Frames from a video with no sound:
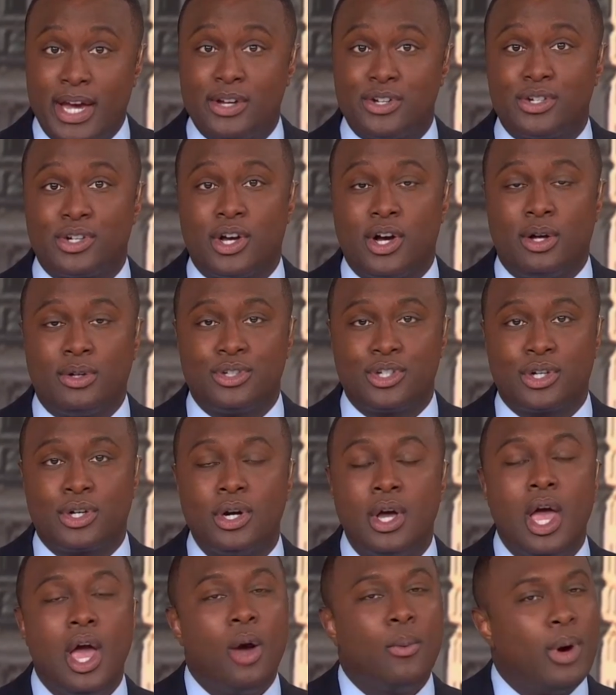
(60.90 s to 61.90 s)
Asian culture
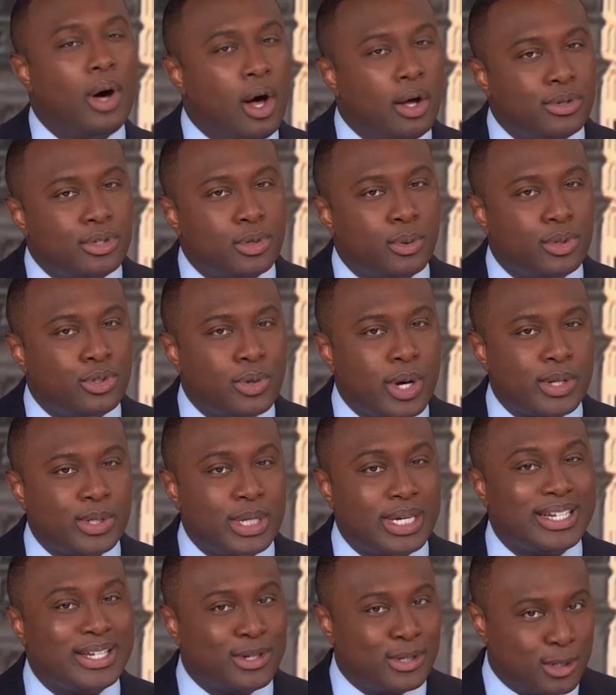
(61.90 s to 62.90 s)
while also
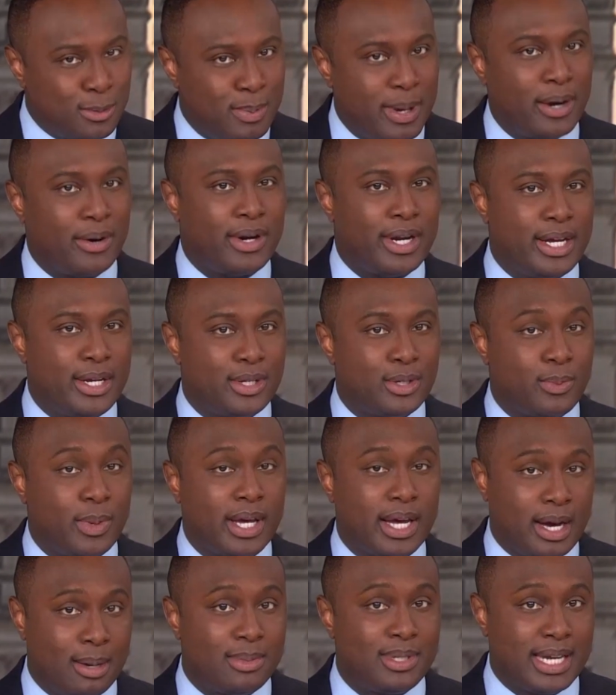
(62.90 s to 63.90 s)
addressing disparities when
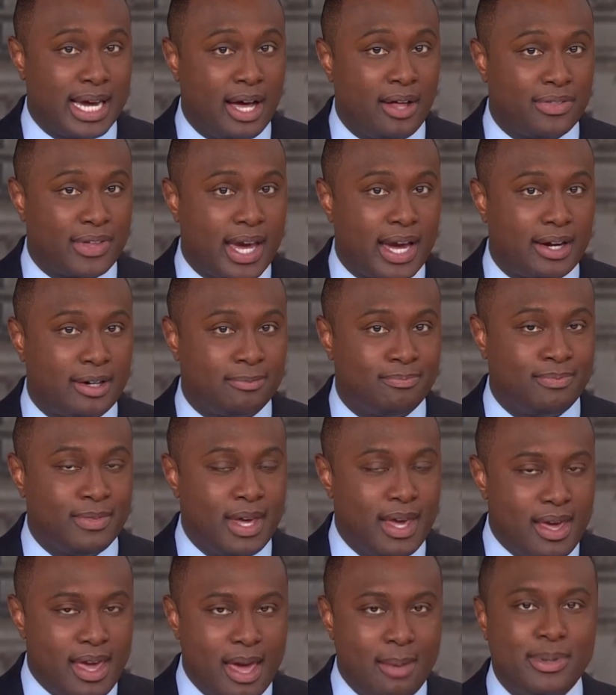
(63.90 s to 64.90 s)
it comes to health care.
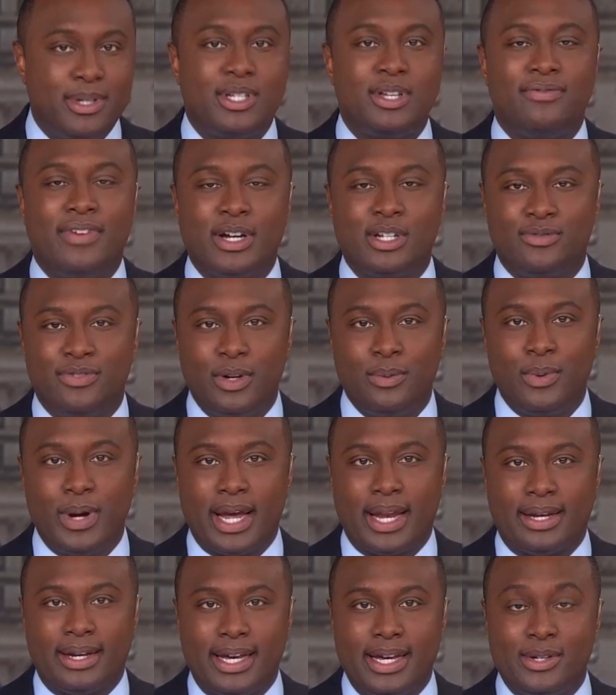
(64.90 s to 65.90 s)
NBC Finds V
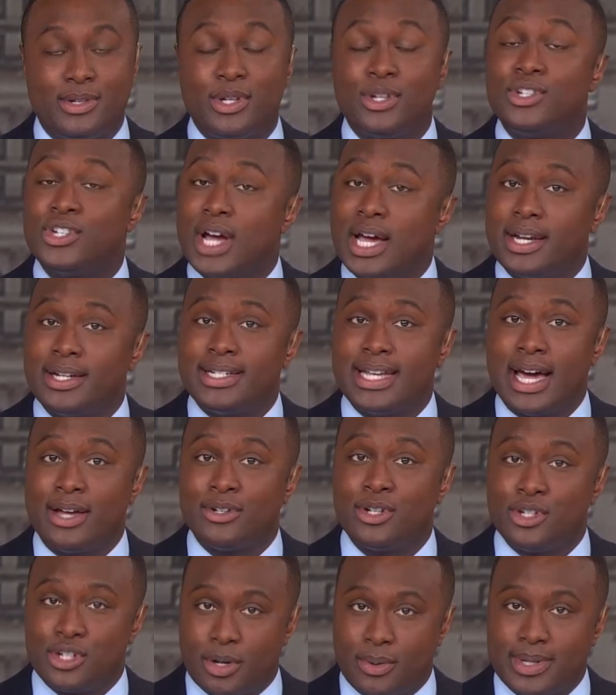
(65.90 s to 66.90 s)
Win is in Chinatown
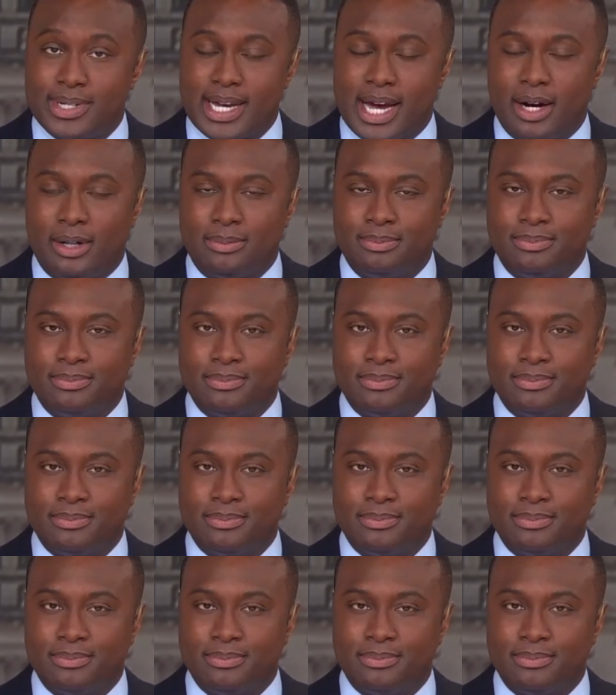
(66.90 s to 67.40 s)
to show us how.